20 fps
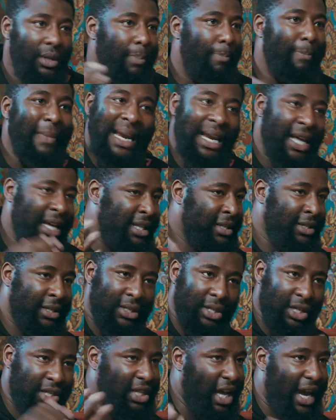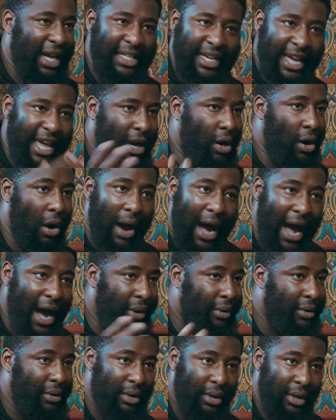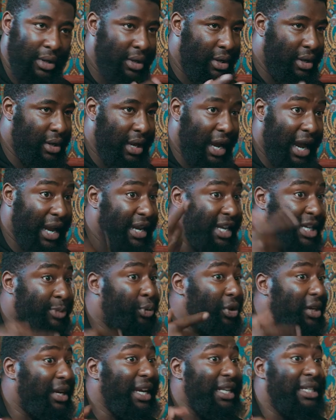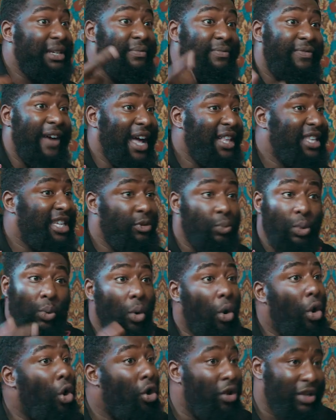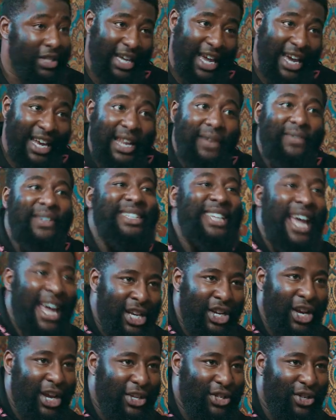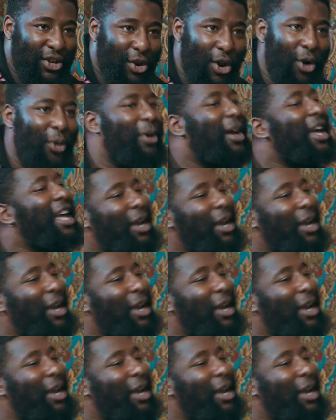millions just started to get cut out. And these predicting factors, we were all saying even 10 years ago,